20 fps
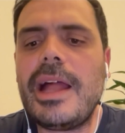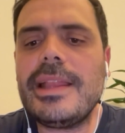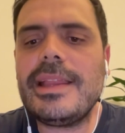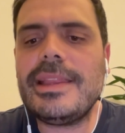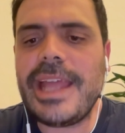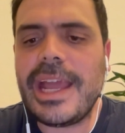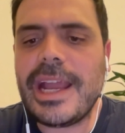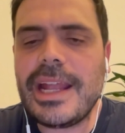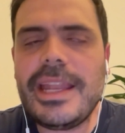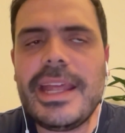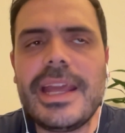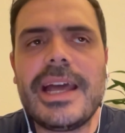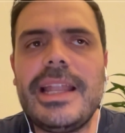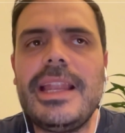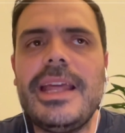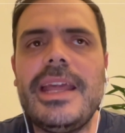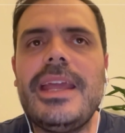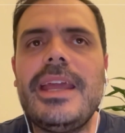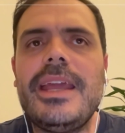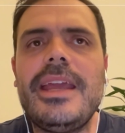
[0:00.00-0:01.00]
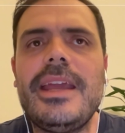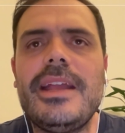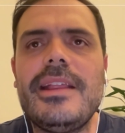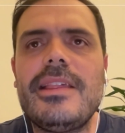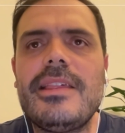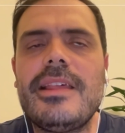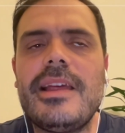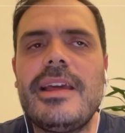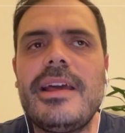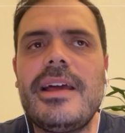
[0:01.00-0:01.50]
technically
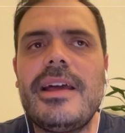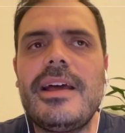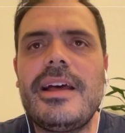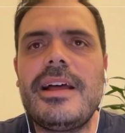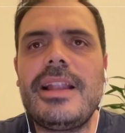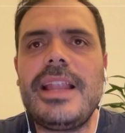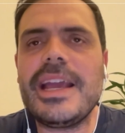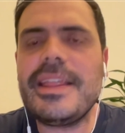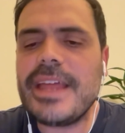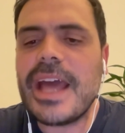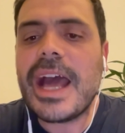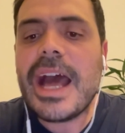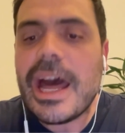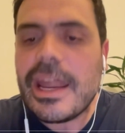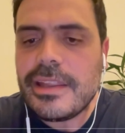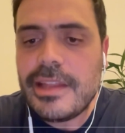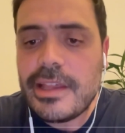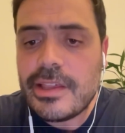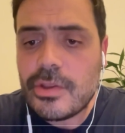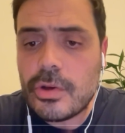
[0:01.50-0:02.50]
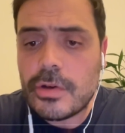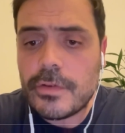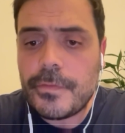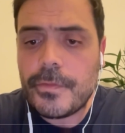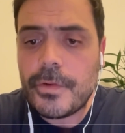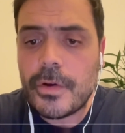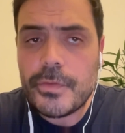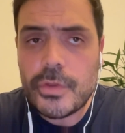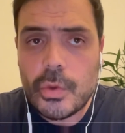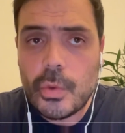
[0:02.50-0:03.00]
it's like the hard disk
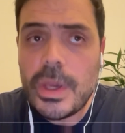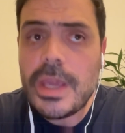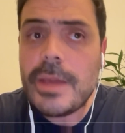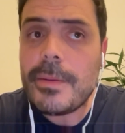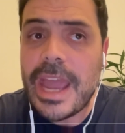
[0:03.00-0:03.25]
of Sui,